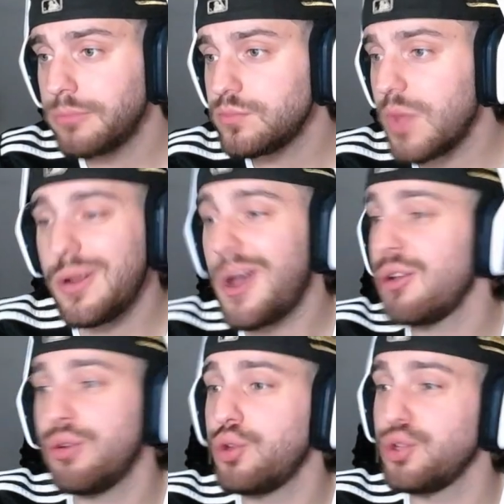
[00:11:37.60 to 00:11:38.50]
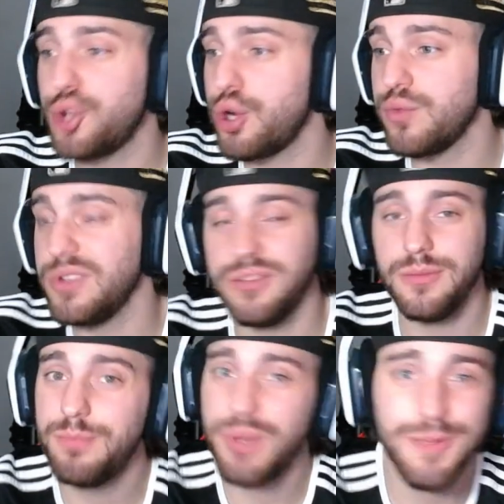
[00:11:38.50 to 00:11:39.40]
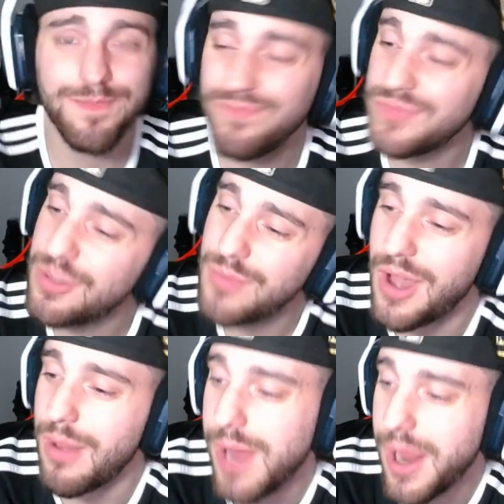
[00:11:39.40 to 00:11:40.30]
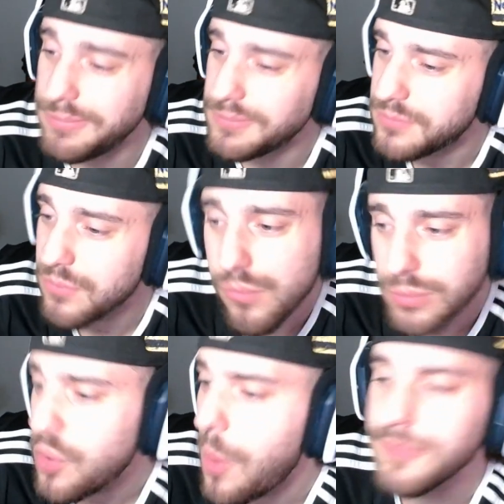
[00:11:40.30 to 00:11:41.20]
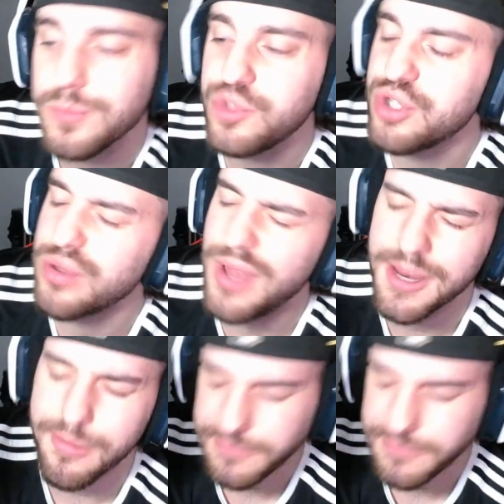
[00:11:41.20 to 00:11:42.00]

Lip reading: And I don't know the third reason, but come on, man. Just like,